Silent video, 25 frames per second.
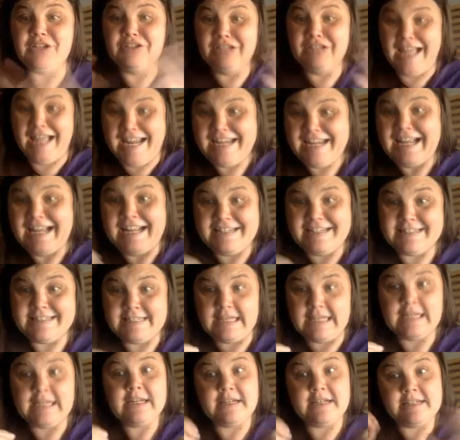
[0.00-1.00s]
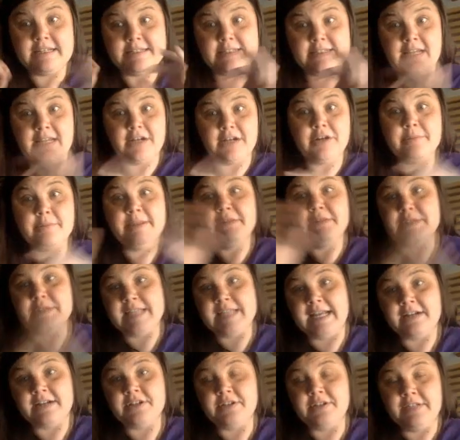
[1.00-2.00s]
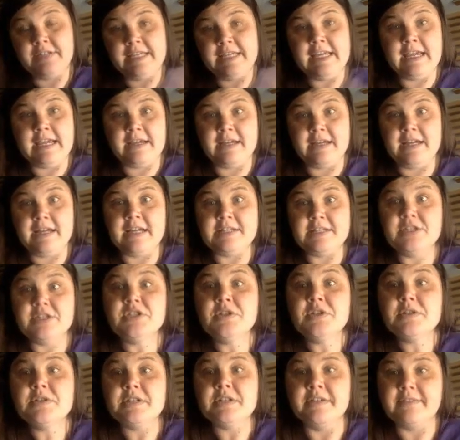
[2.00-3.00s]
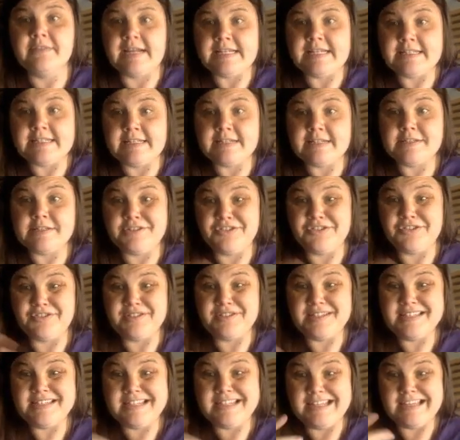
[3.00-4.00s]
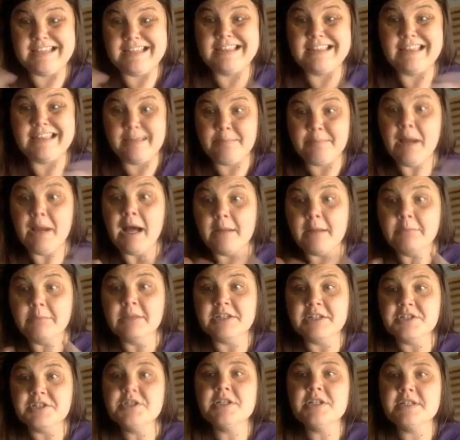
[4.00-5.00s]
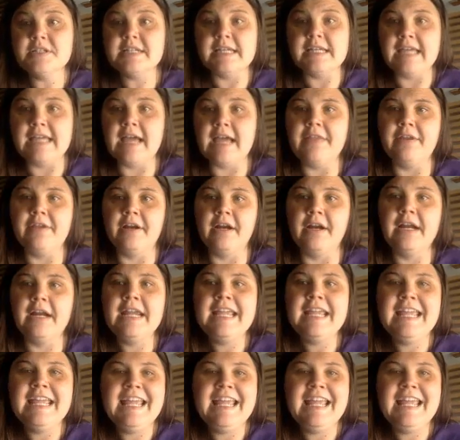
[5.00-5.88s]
like Eisnick, because Zuckerman was actually a student of Eisnick's, and you can see they published together,